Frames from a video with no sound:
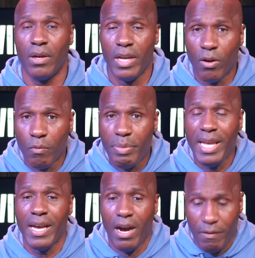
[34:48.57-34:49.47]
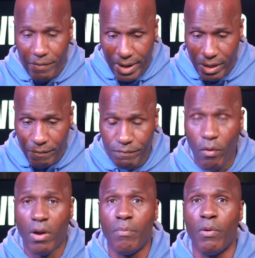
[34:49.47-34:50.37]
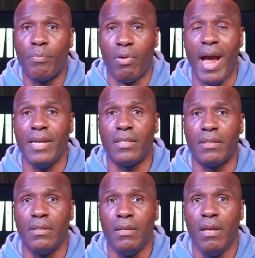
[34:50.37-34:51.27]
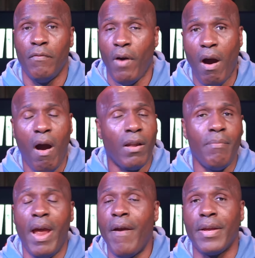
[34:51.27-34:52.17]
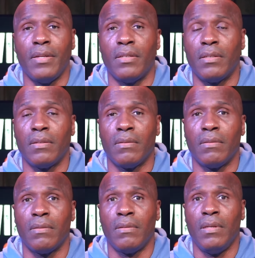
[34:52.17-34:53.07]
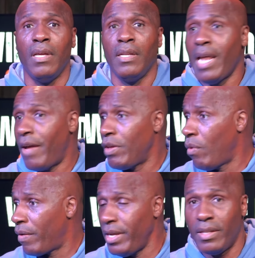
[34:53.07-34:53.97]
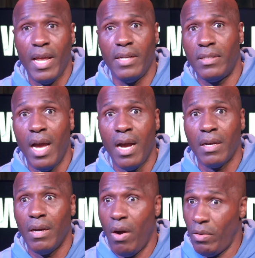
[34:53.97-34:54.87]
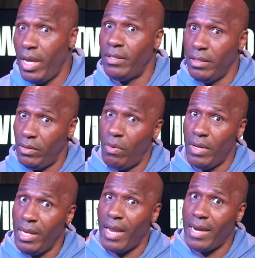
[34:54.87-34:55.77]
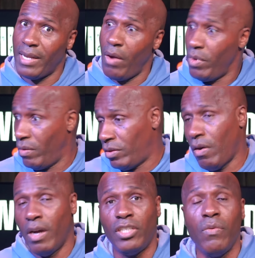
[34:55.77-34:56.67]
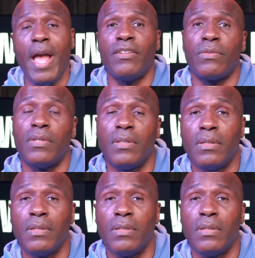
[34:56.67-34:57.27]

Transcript: It'll be a, an affordable price for all Americans. Now, if you want to eat that junk, okay, since you want to eat like that, we're going to charge you extra.